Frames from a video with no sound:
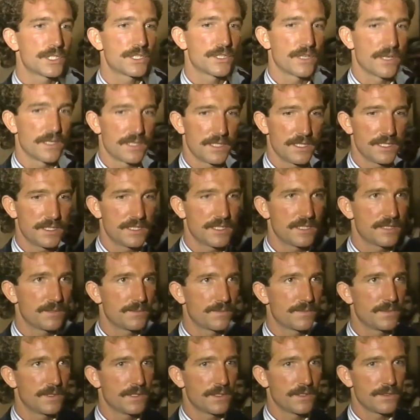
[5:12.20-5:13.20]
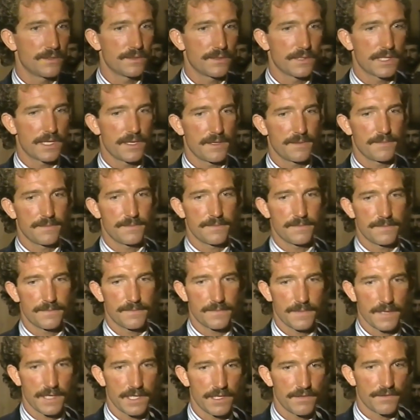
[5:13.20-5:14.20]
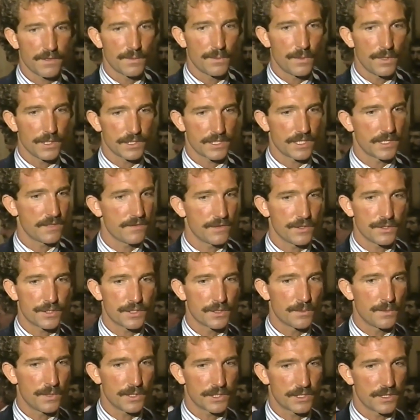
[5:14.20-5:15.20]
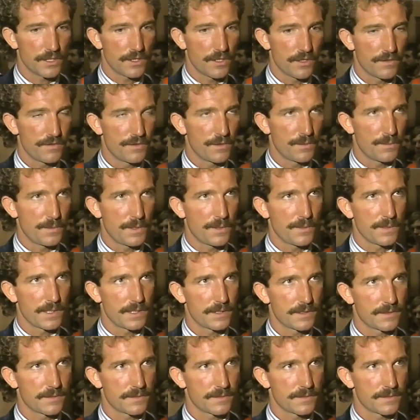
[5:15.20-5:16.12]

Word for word: watcher. This is, you know, I never watched. I never used to watch a lot of football when